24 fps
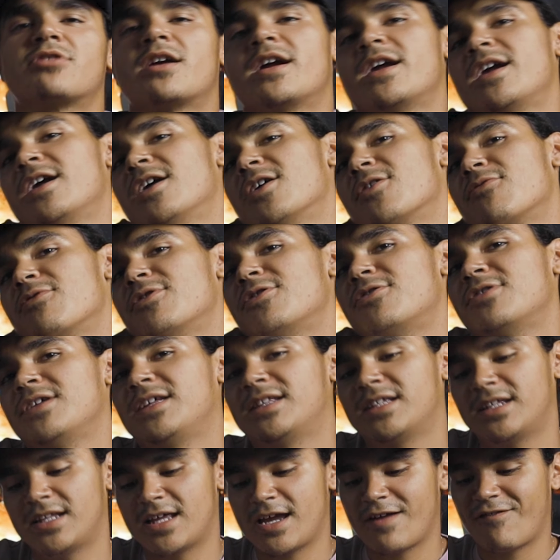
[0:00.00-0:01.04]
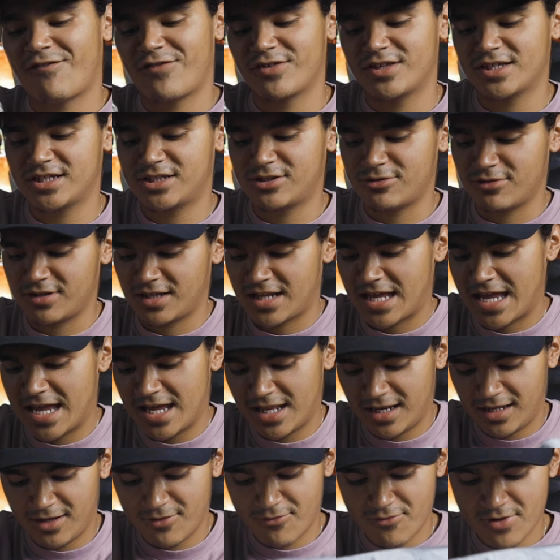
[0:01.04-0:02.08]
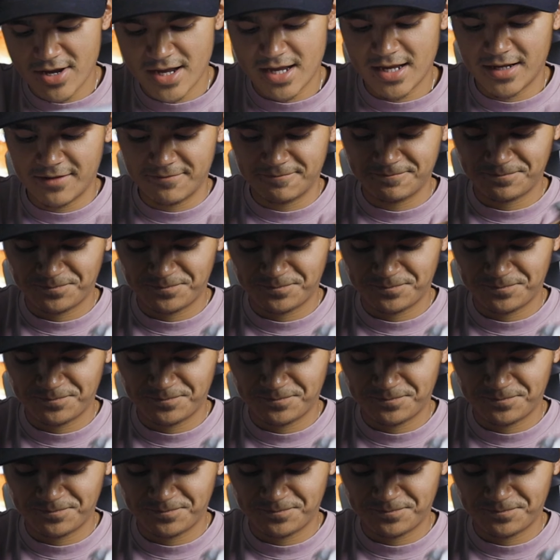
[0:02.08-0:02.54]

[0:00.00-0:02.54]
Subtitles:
right here, we don't need the knife for this one anyway.